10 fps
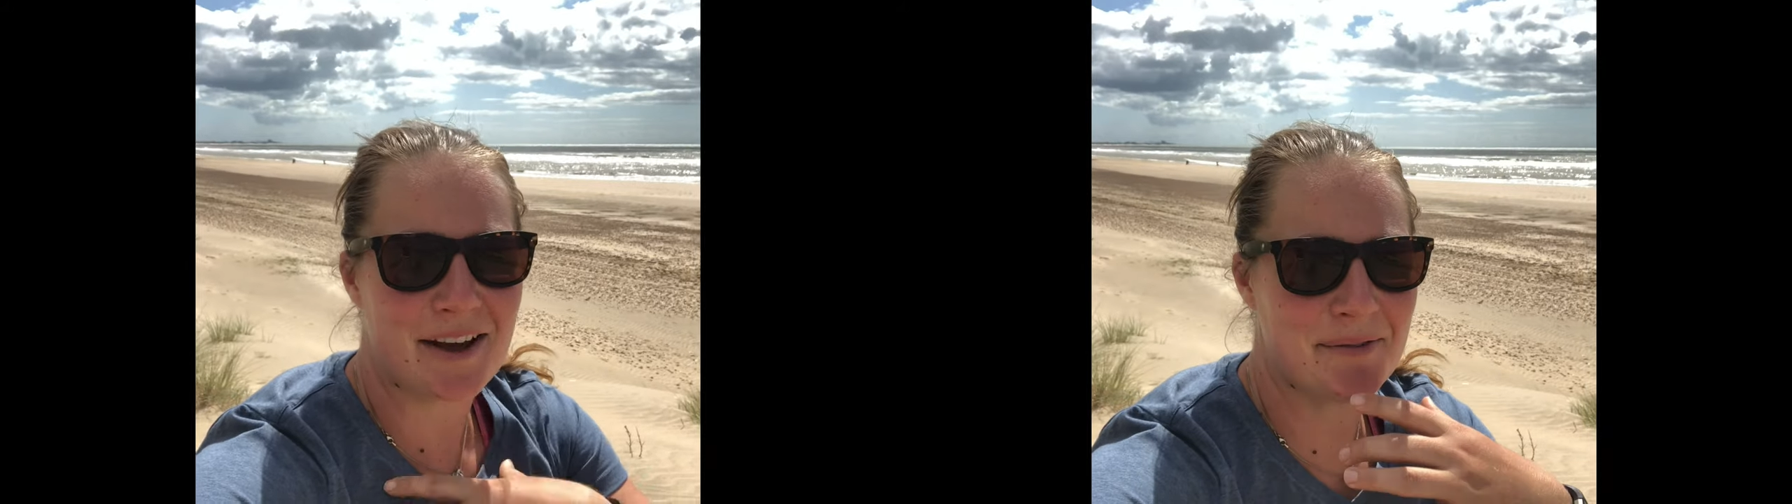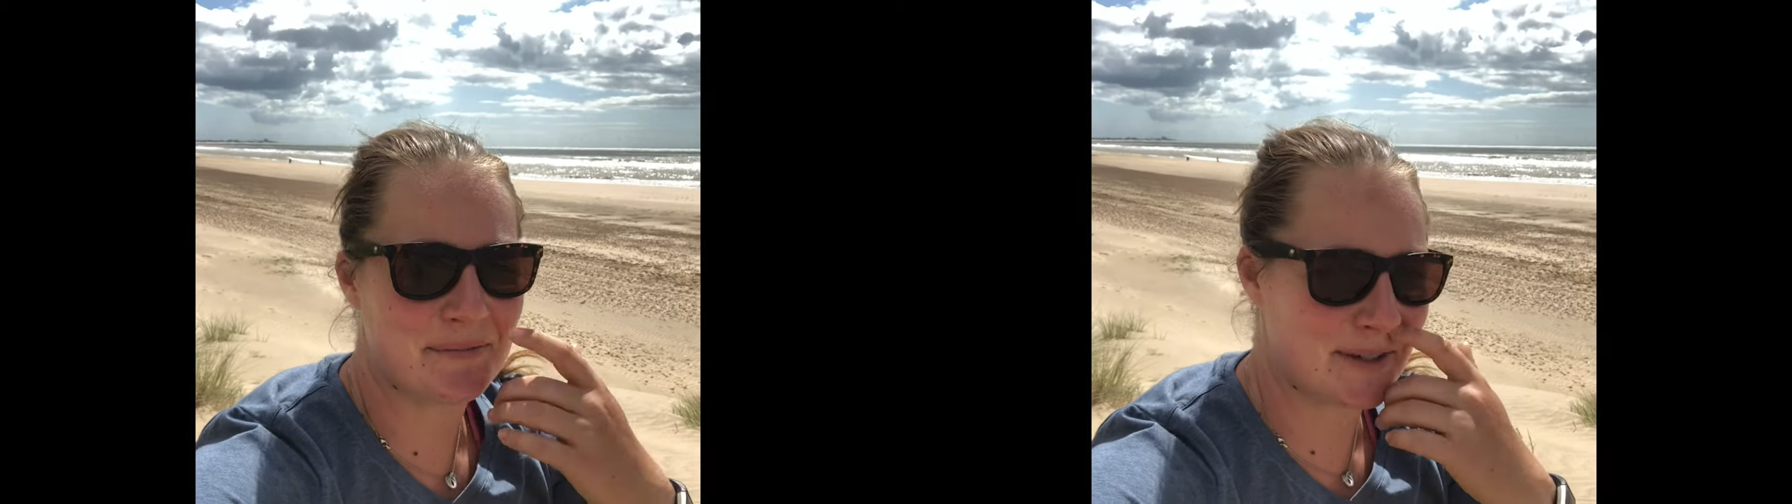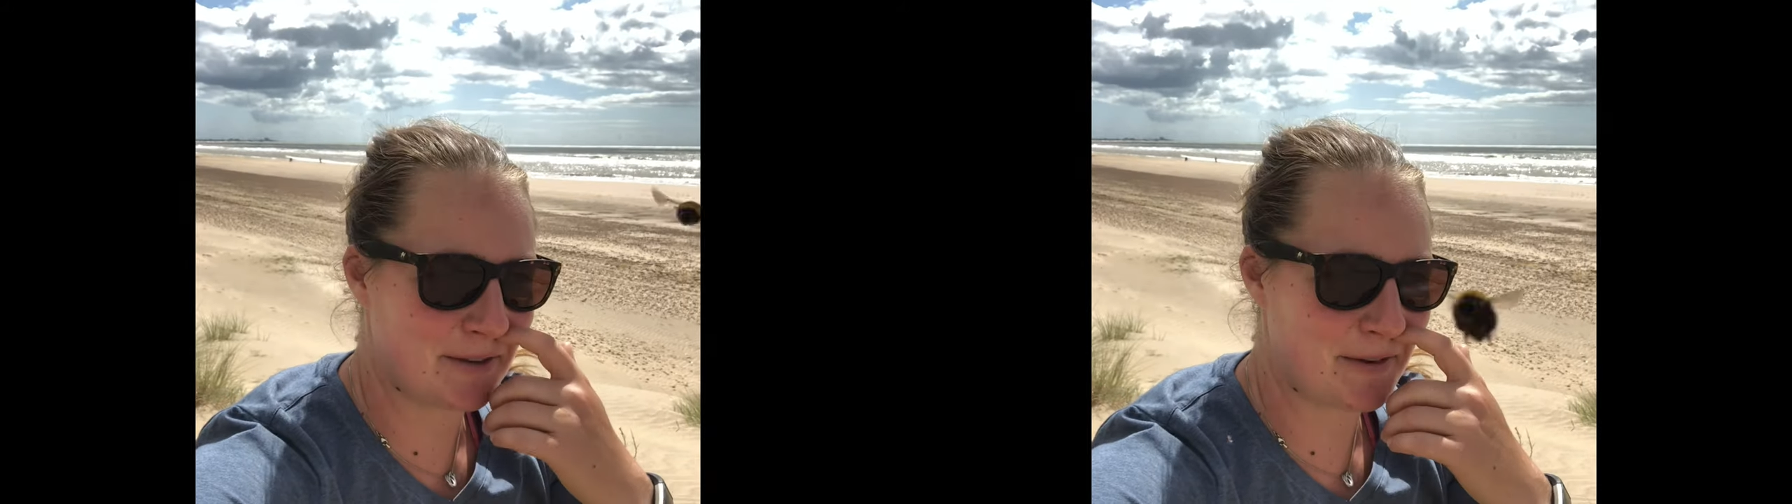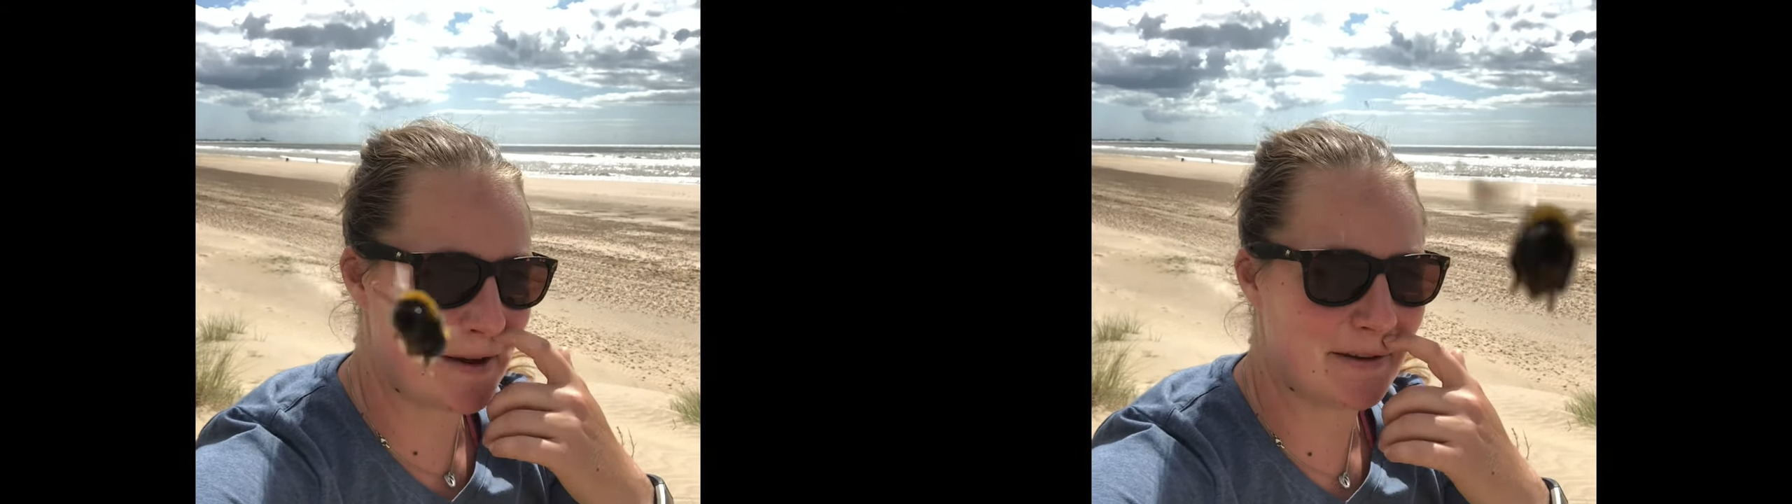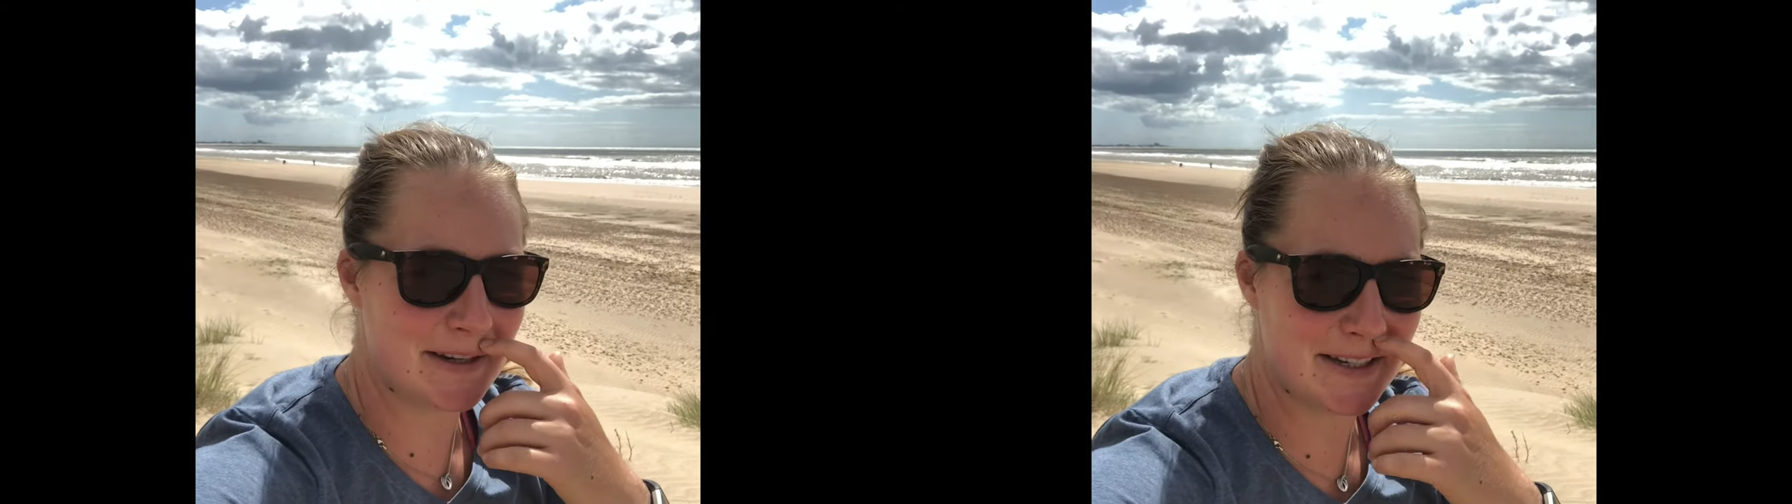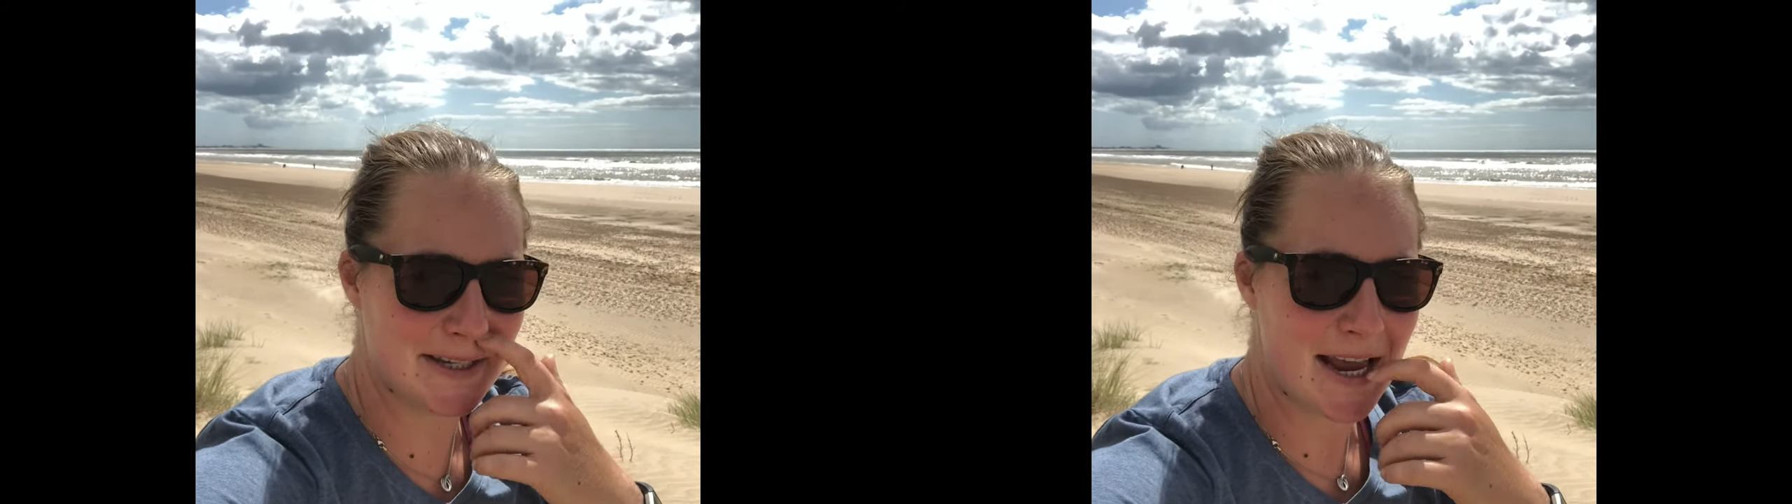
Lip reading: I'm Sophie Evans,